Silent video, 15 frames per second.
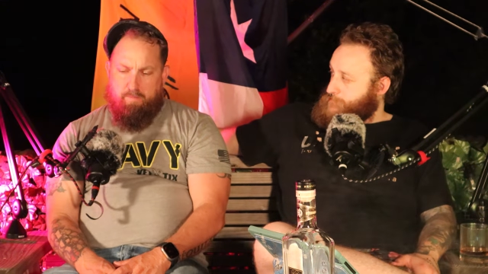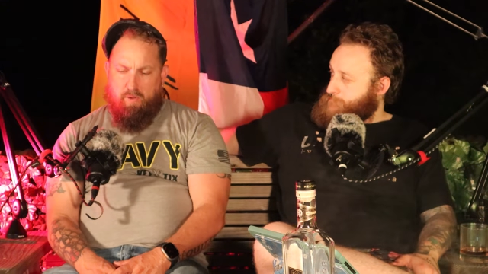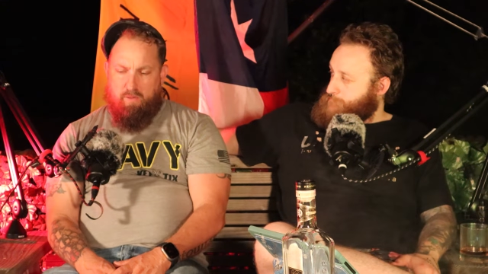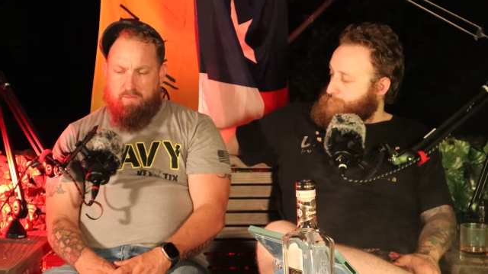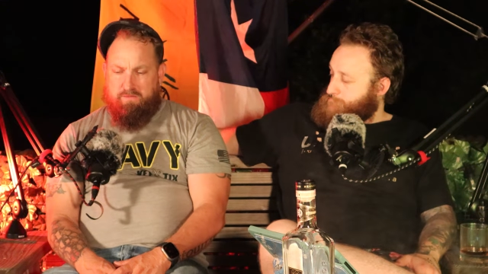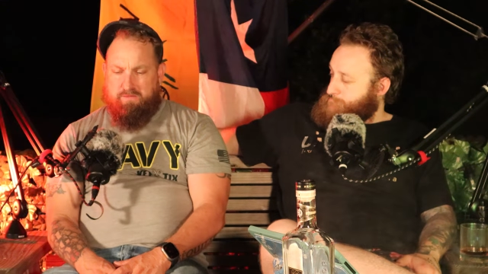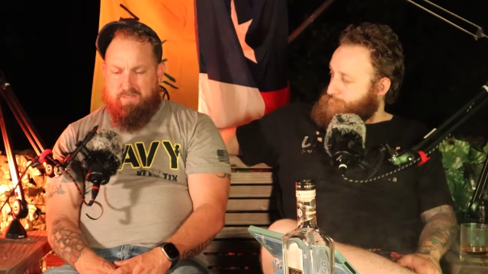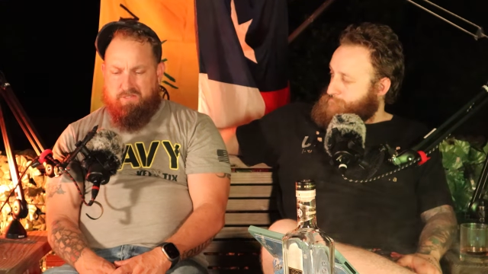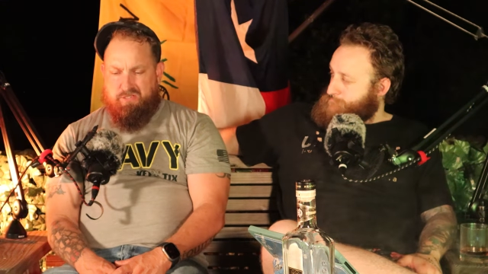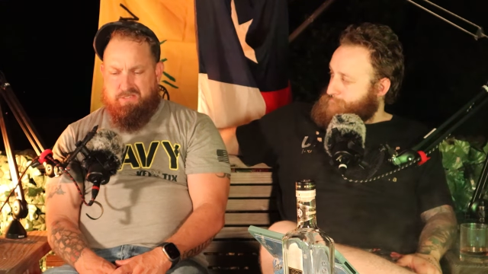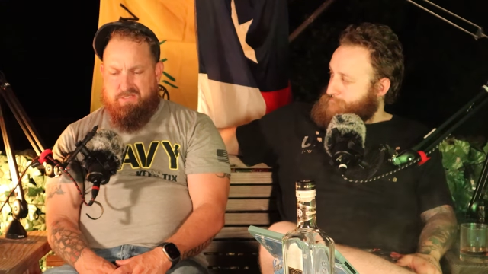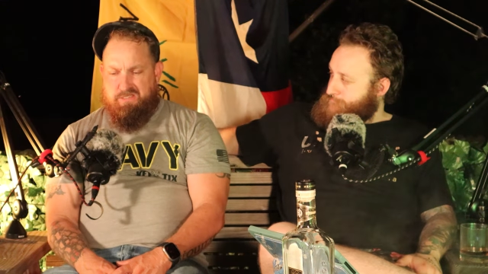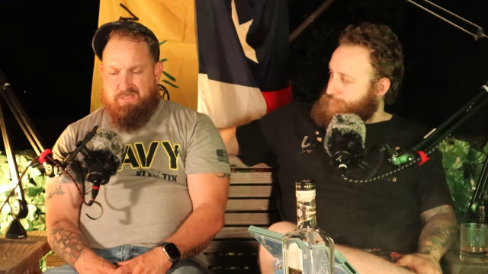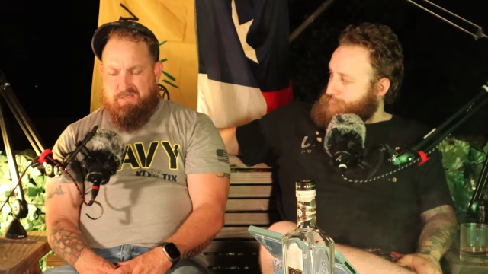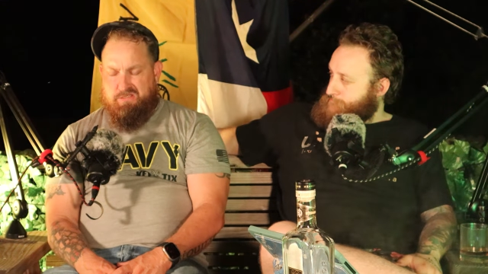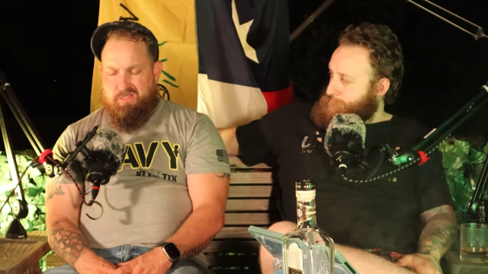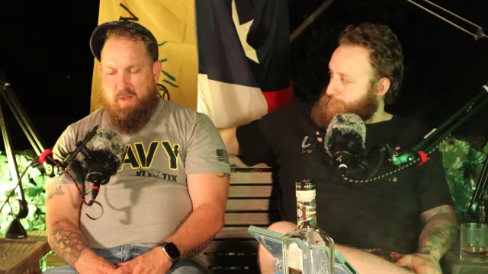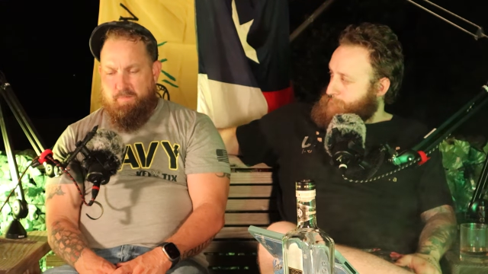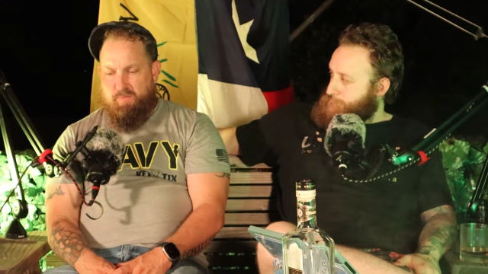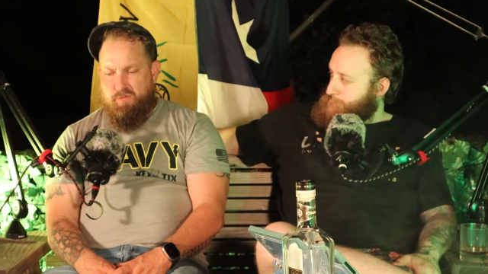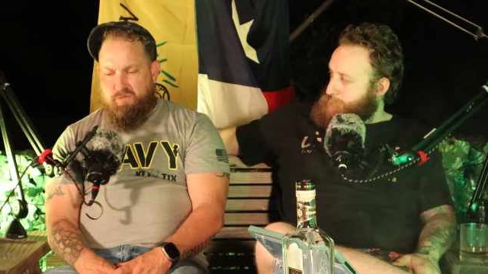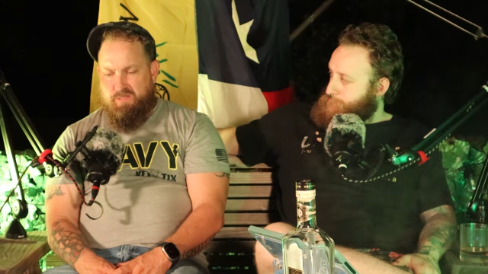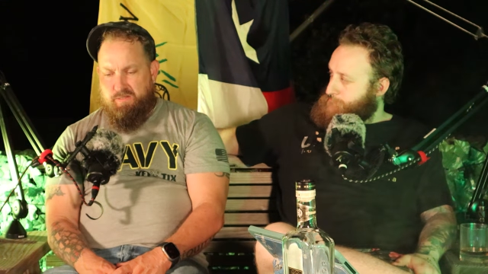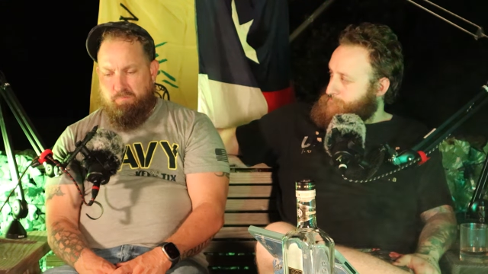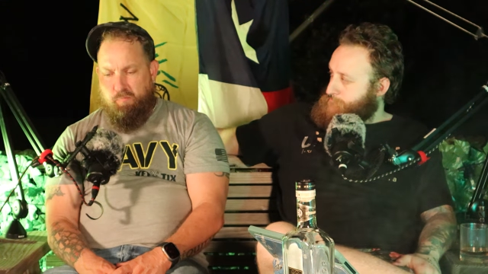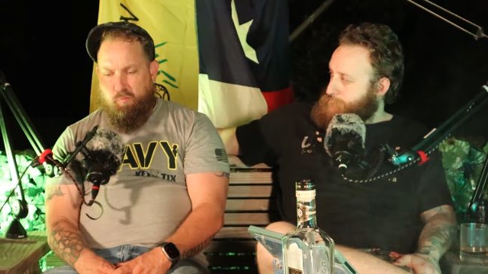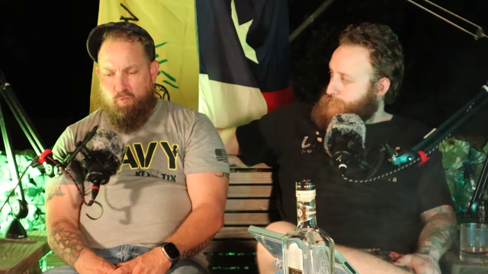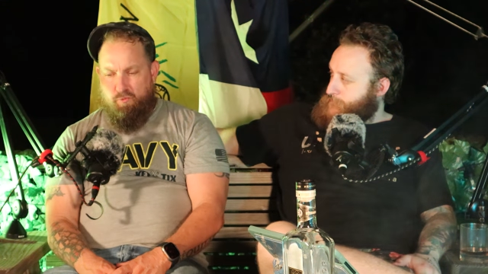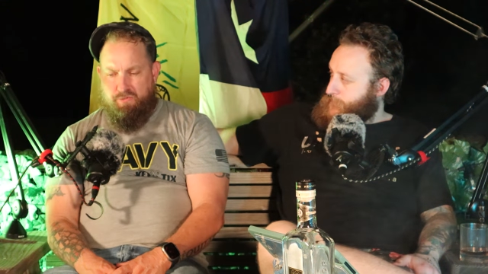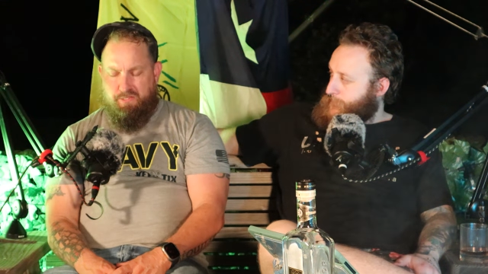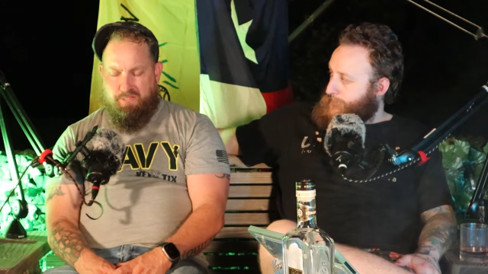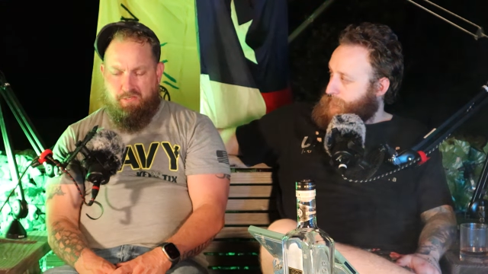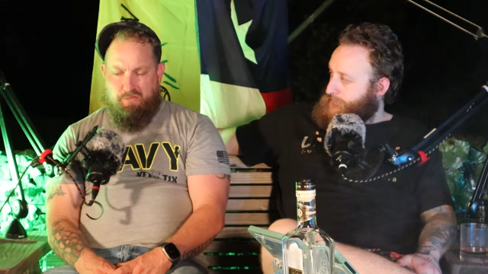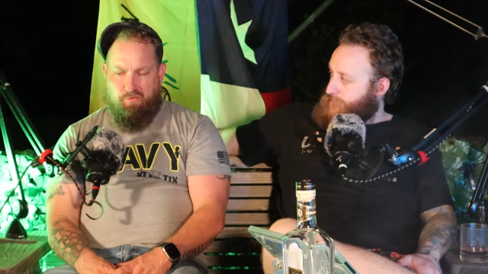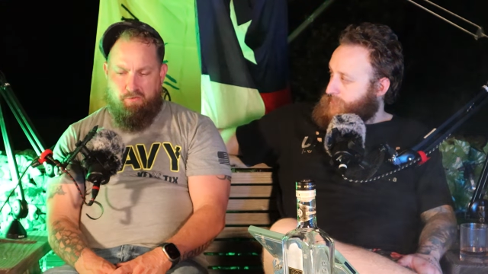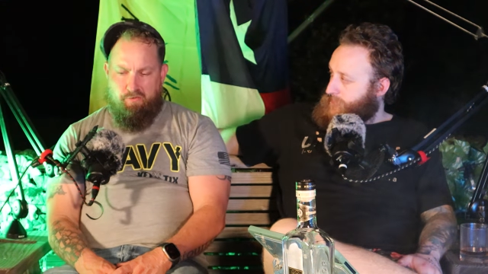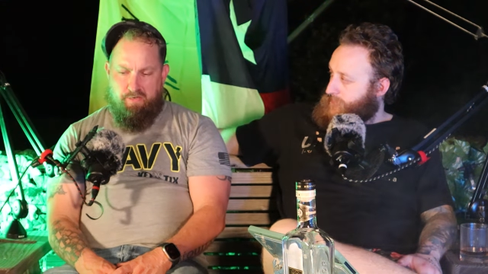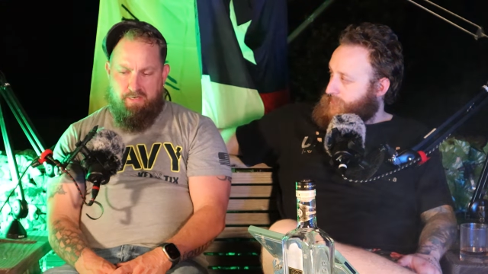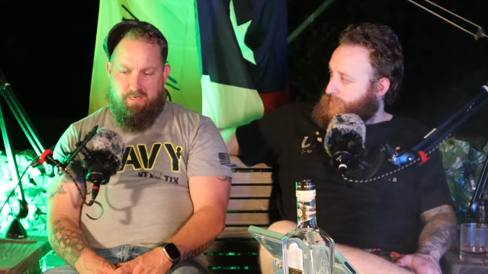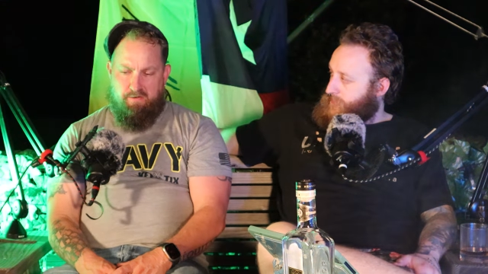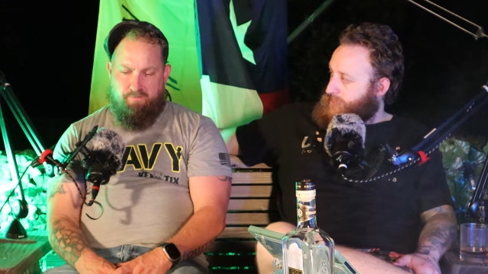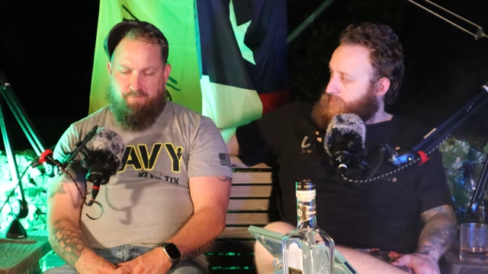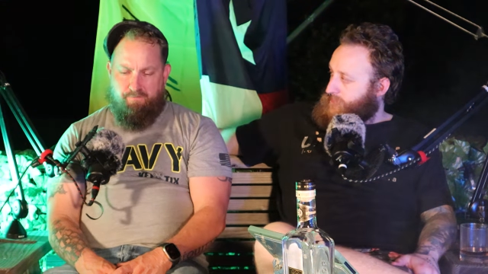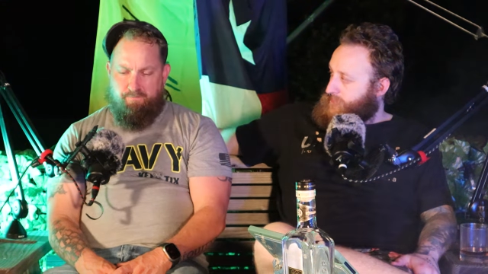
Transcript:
Speaker 1: politicians need to stop using border security to,